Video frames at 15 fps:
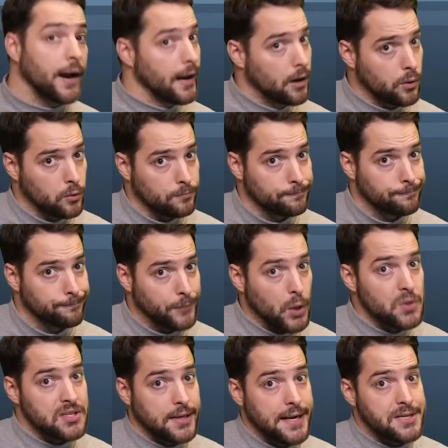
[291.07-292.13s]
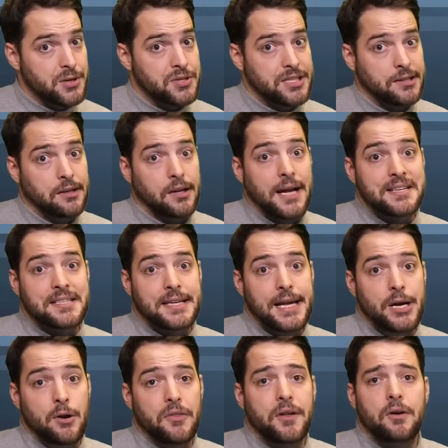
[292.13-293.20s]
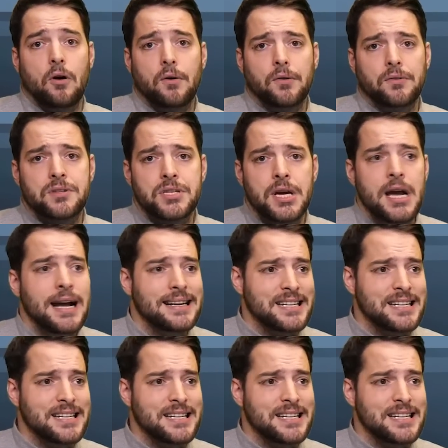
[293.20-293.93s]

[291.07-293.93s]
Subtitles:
Wow, those legs are still a lot skinnier than Arnold's,